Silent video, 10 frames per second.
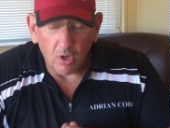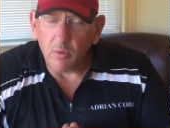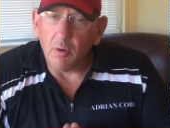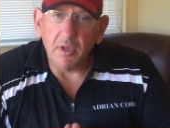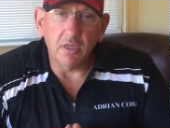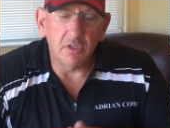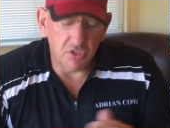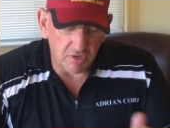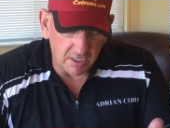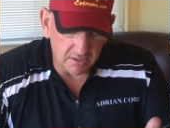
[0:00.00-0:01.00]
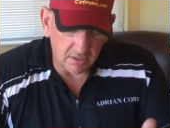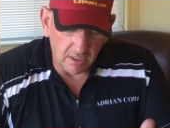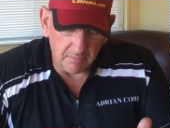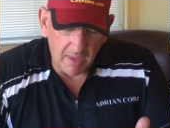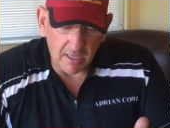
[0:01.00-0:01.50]
We're going to address
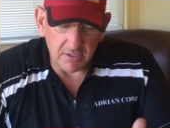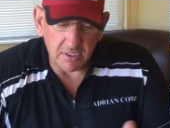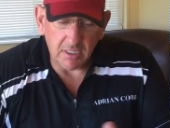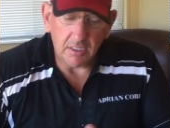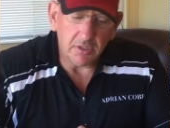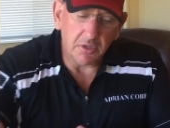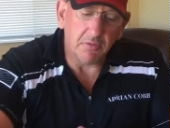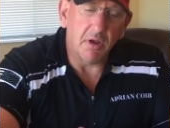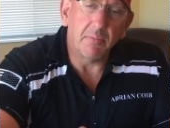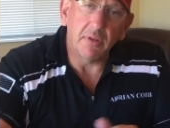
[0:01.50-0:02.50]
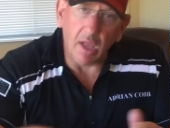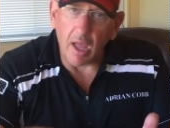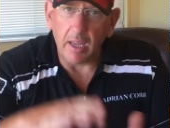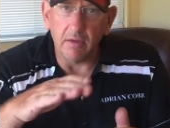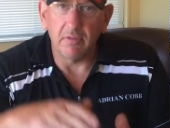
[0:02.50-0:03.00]
the magazine and the grip and the
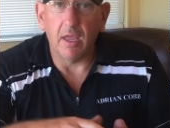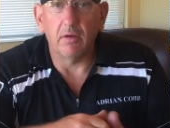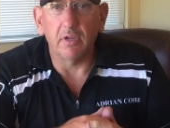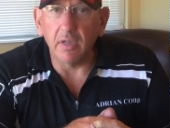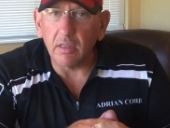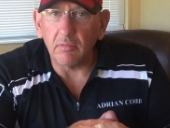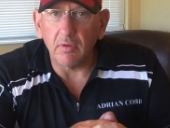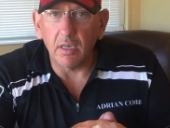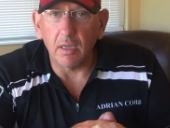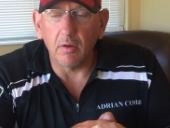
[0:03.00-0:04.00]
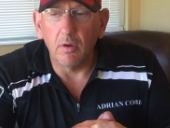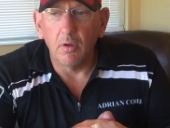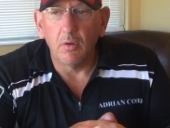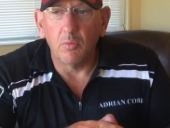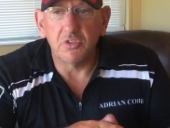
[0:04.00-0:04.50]
height of that on another video,
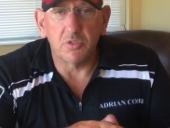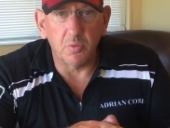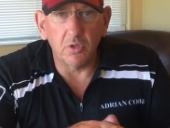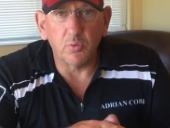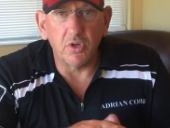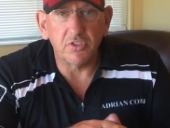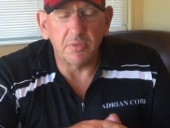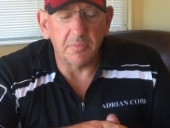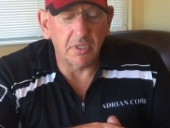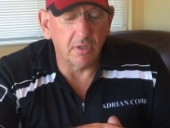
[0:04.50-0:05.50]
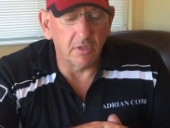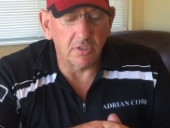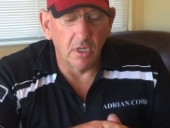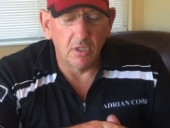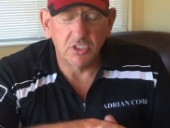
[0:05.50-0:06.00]
which is worth watching,
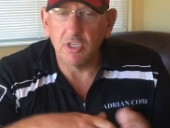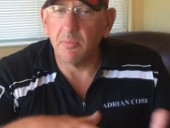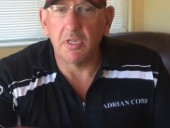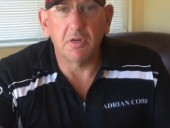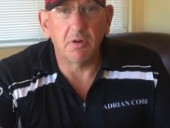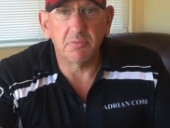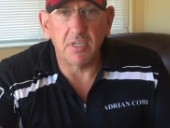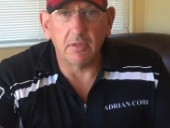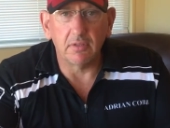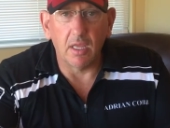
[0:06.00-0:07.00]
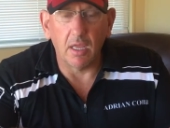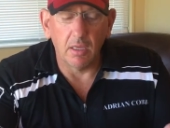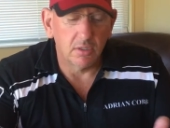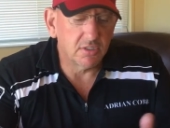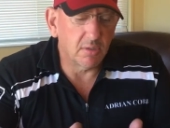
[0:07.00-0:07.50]
because so many grips out
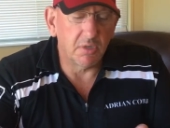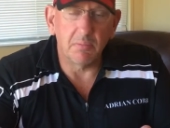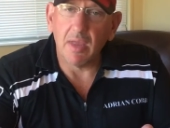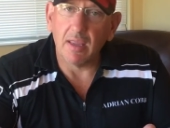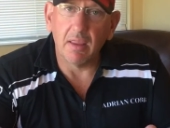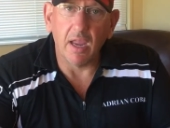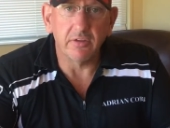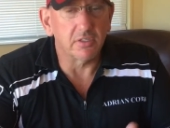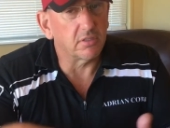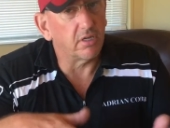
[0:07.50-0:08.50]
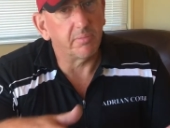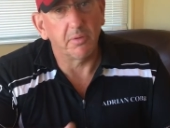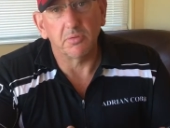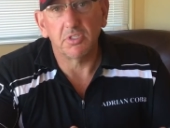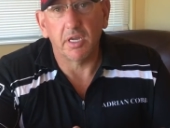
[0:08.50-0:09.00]
there, so many mag catches, a lot of
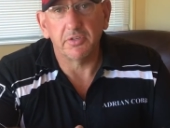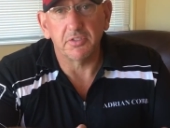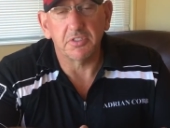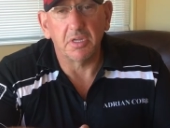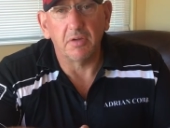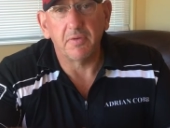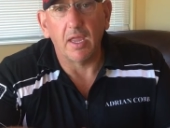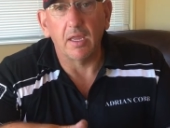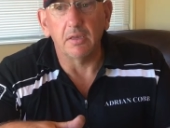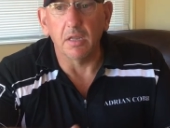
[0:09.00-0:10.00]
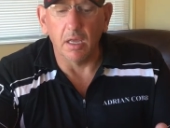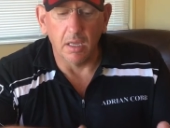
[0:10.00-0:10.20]
people changing stuff, and